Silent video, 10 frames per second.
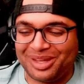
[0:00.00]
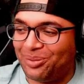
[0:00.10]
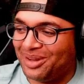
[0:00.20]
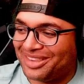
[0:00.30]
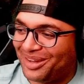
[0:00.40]

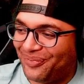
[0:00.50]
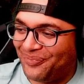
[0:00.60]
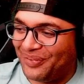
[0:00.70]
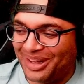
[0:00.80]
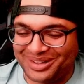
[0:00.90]
What the
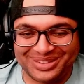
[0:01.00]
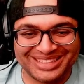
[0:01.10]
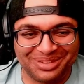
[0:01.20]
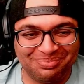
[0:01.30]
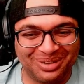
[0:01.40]
fuck was
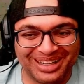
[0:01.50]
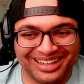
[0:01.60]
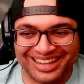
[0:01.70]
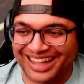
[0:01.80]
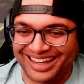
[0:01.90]
the point
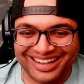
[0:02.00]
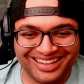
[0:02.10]
of that?